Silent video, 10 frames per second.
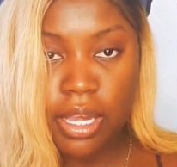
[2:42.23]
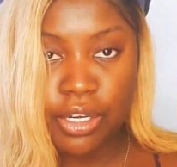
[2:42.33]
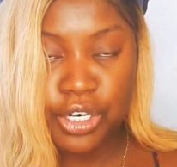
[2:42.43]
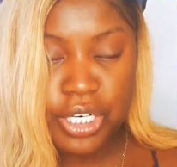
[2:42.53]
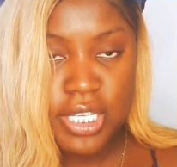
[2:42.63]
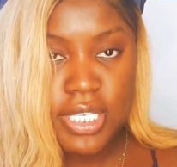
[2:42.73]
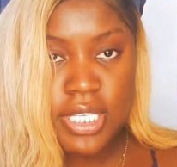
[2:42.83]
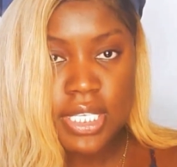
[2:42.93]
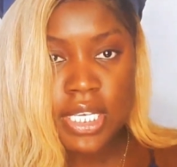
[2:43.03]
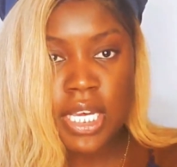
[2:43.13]
and
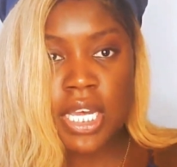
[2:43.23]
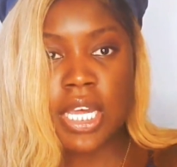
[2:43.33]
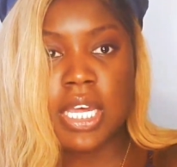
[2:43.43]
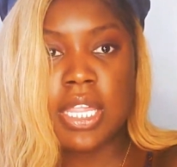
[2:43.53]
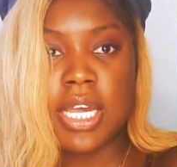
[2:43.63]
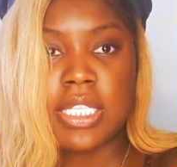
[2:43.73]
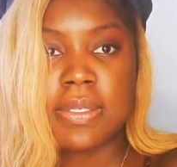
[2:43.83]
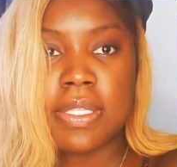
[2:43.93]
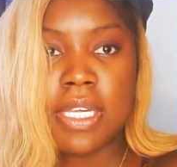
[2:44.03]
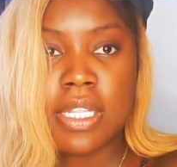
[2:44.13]
Chris. And
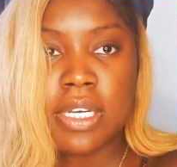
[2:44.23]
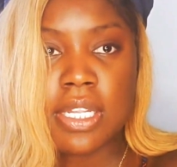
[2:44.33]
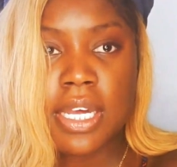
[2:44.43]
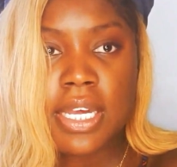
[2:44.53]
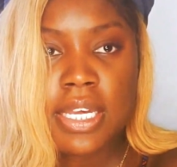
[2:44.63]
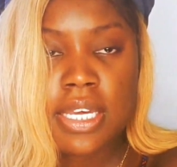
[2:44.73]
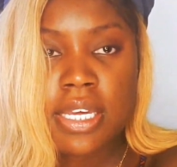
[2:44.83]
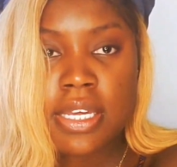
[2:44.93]
that's what they look like.